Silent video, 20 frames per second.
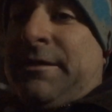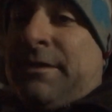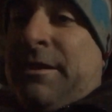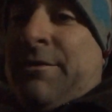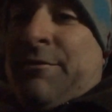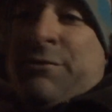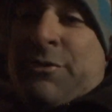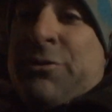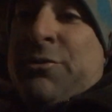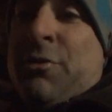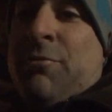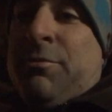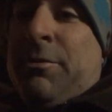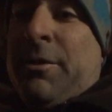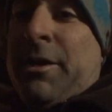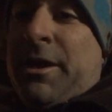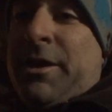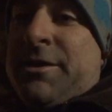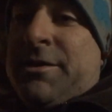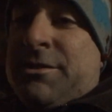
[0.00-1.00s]
brakes?
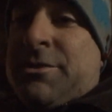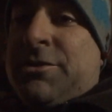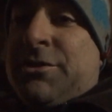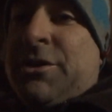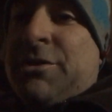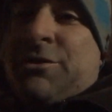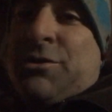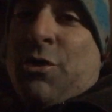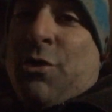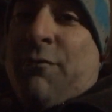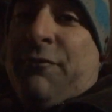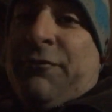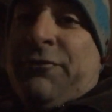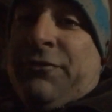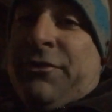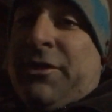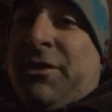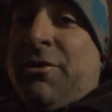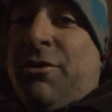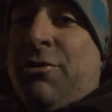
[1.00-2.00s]
Just hopefully
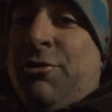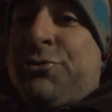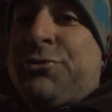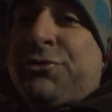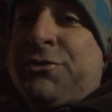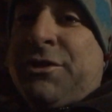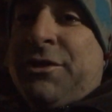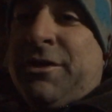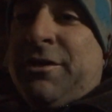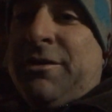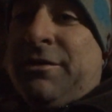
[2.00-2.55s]
coast and